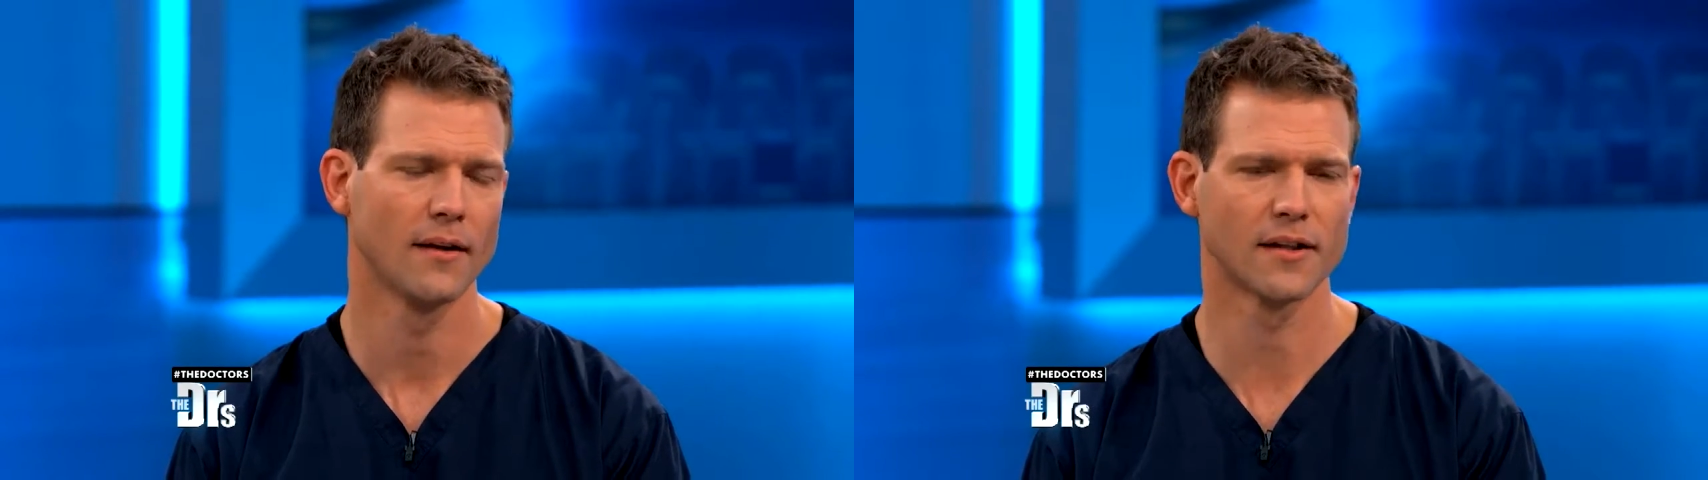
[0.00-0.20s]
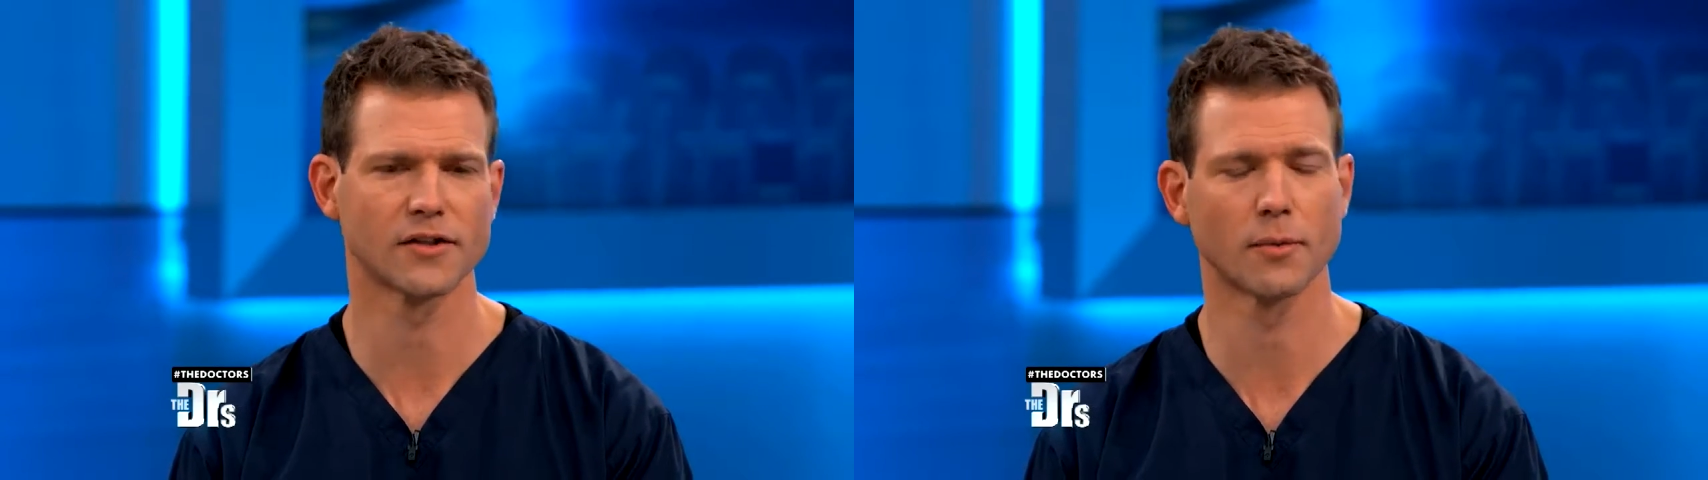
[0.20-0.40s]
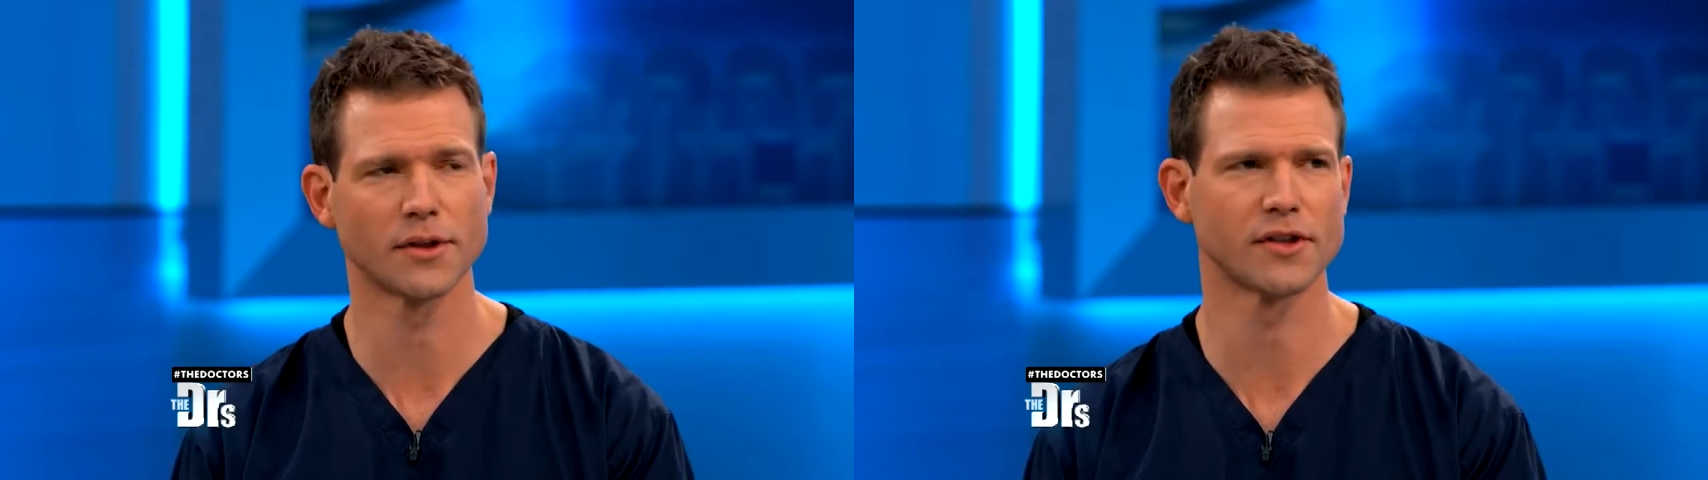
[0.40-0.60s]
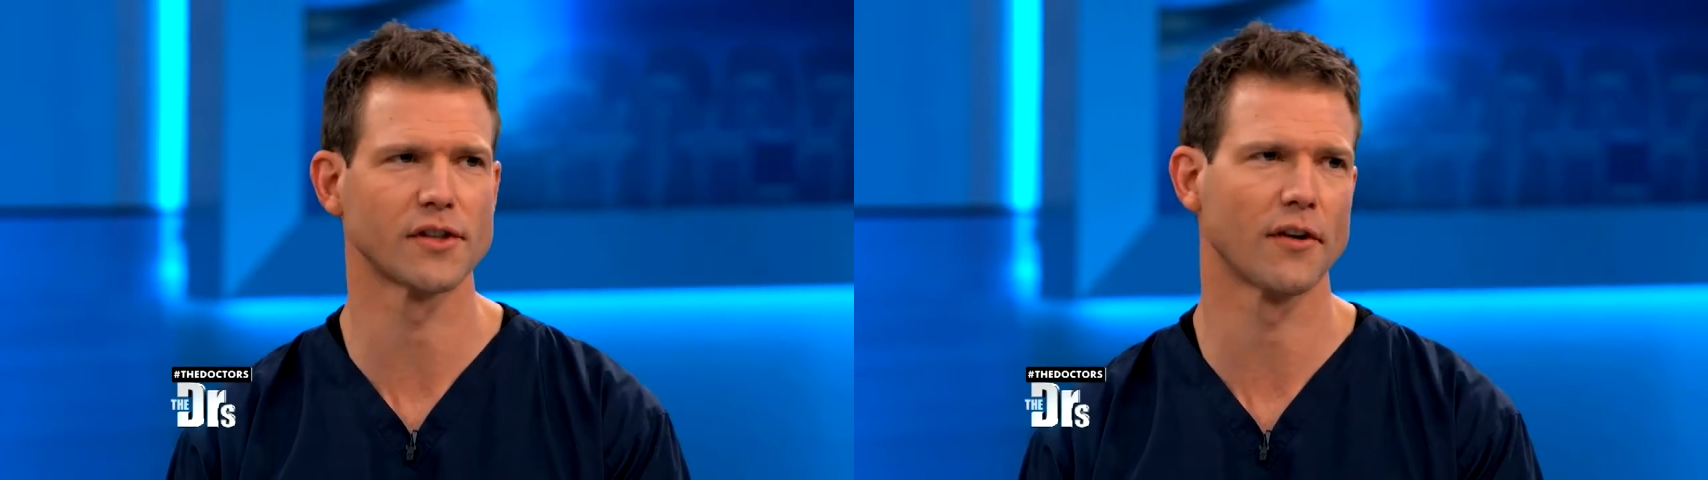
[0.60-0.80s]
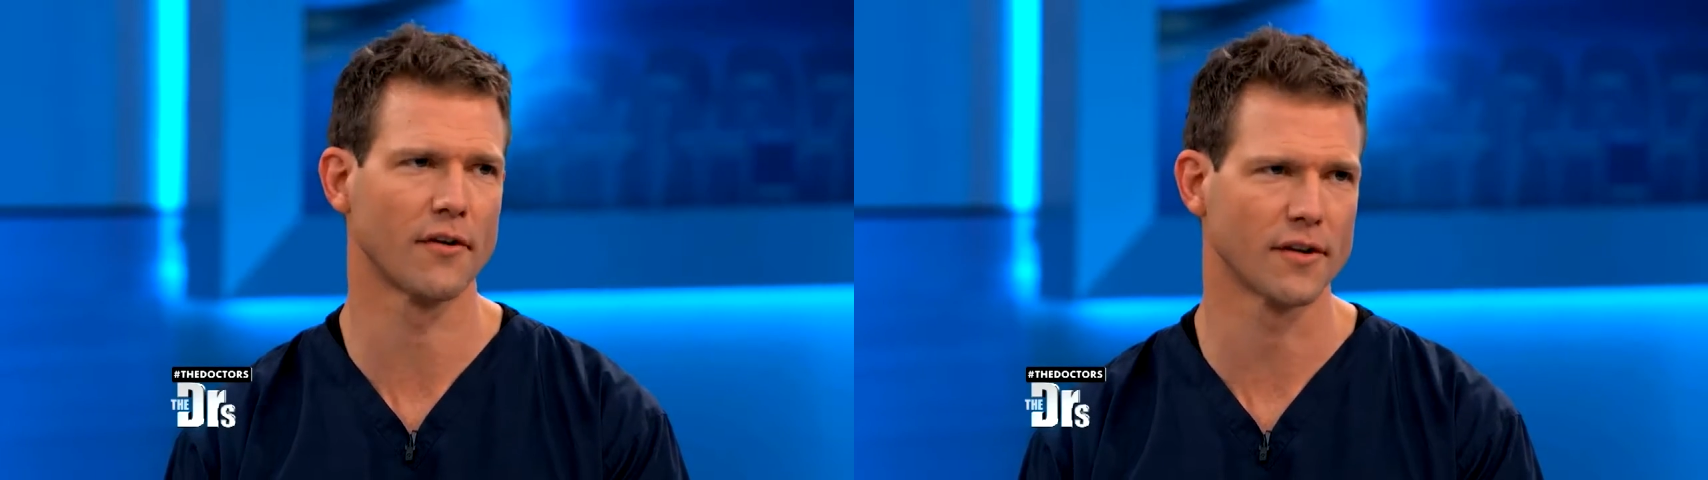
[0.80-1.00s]
The switch is
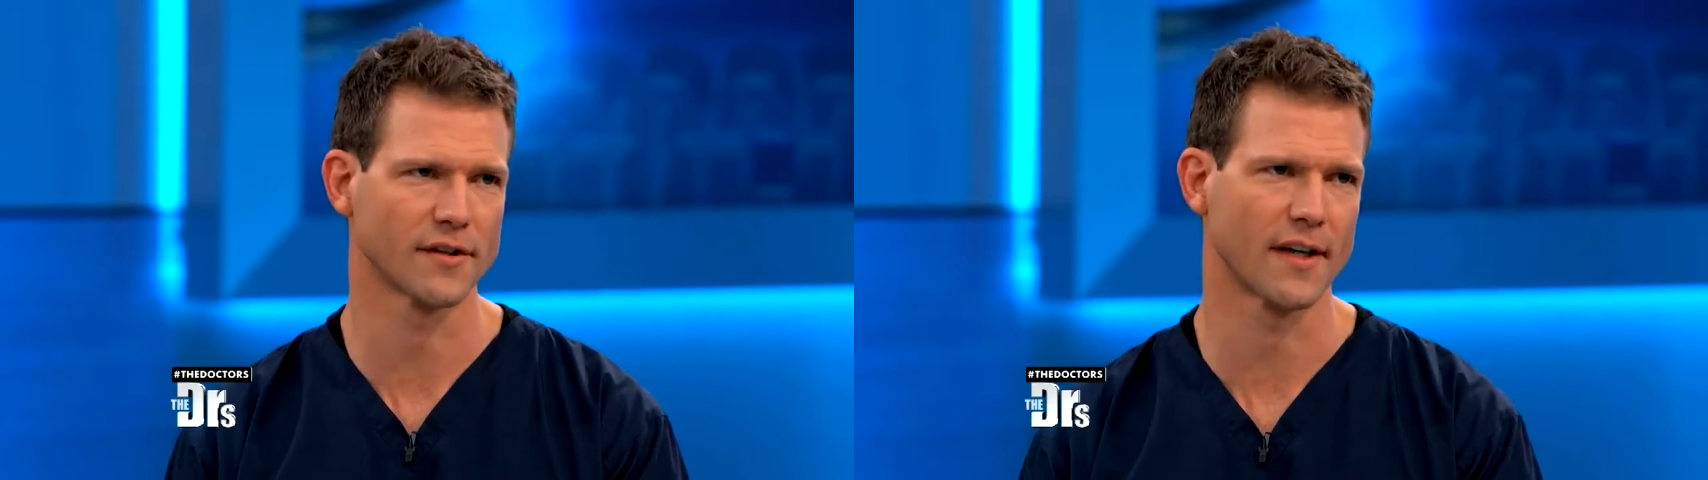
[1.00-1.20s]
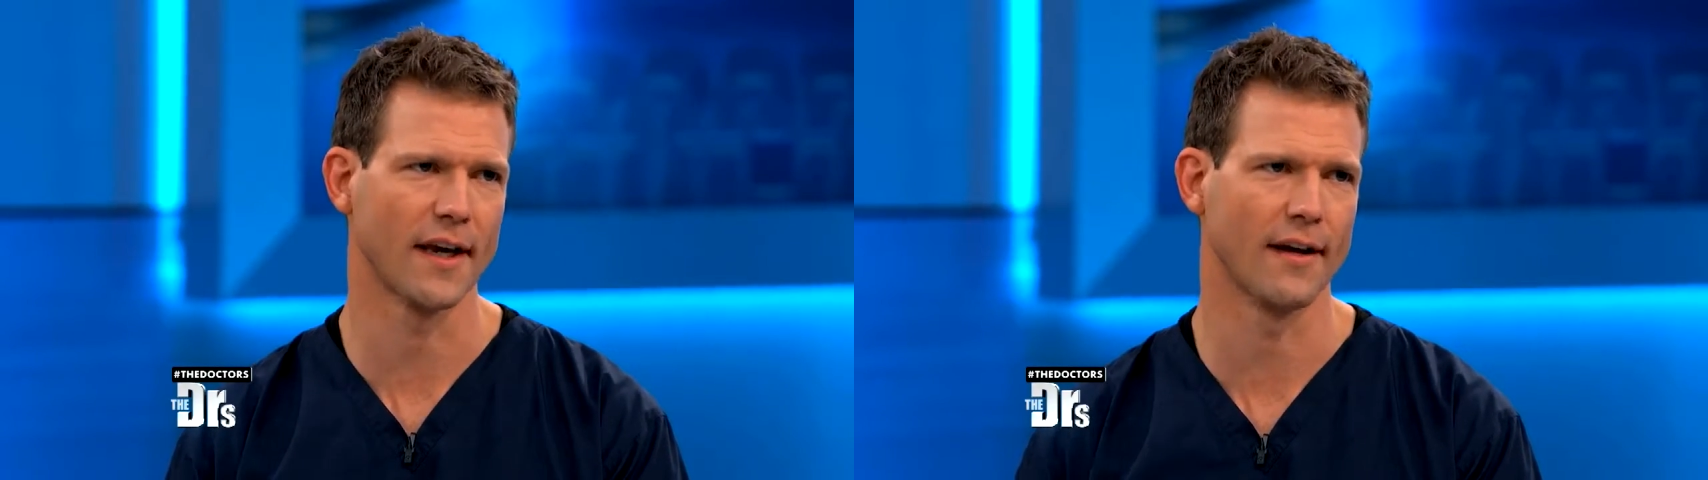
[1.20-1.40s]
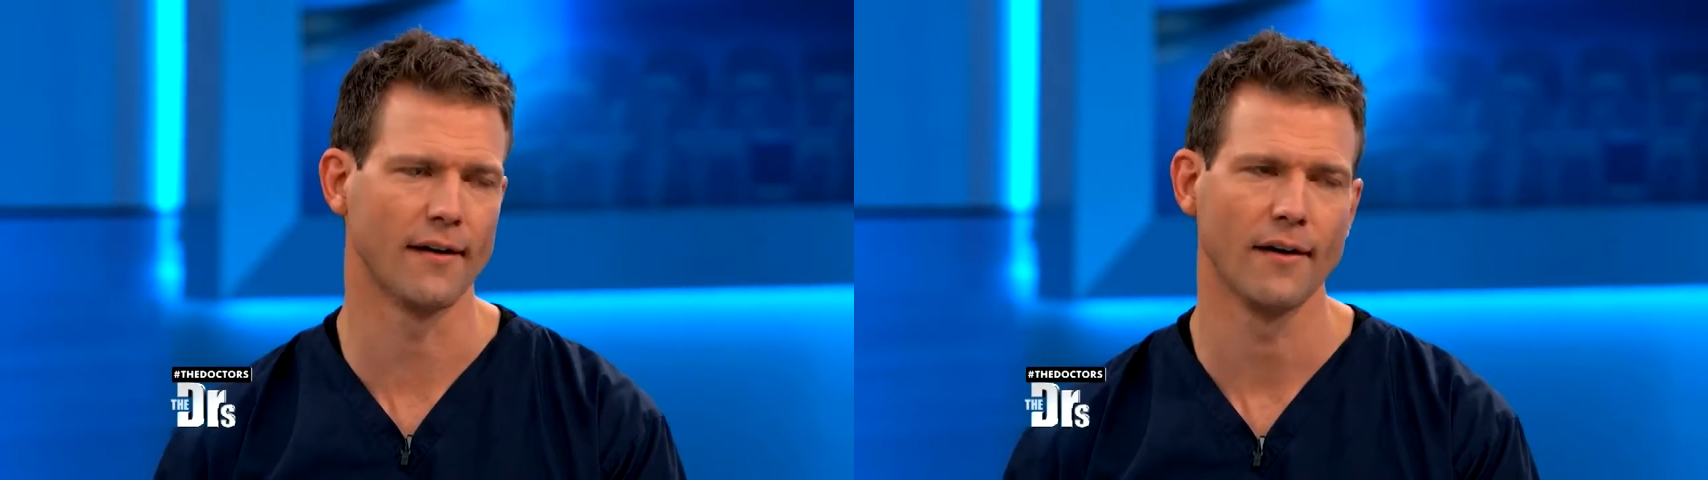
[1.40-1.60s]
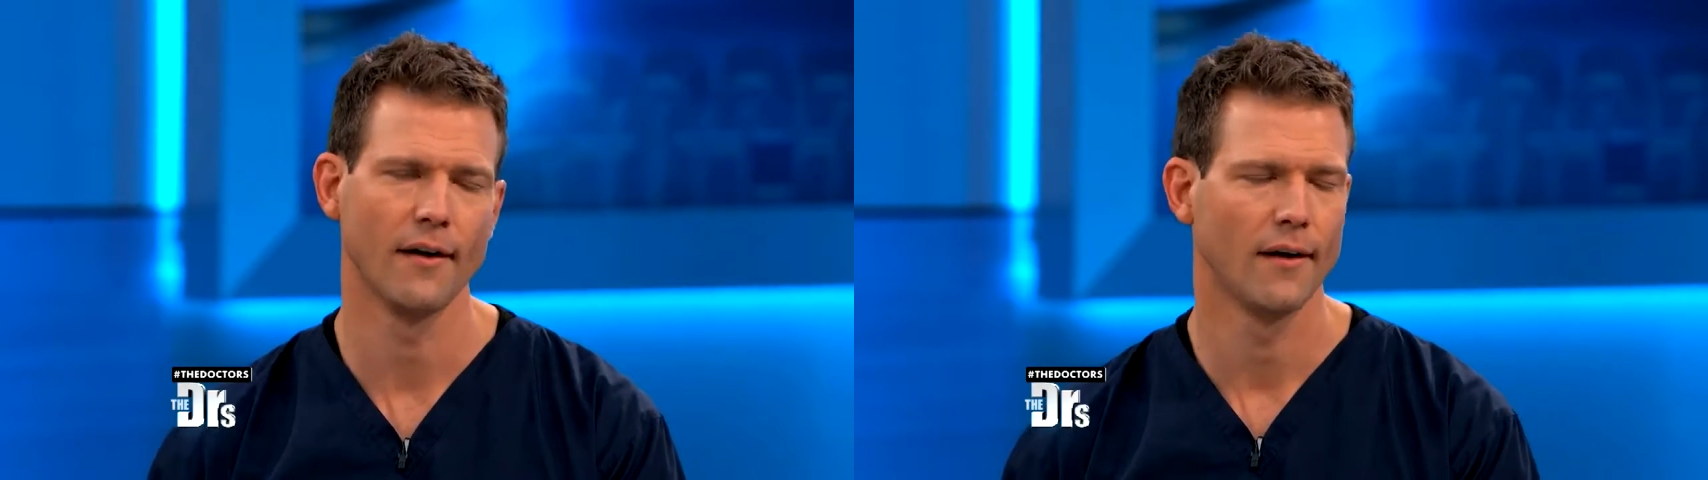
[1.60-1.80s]
under the skin.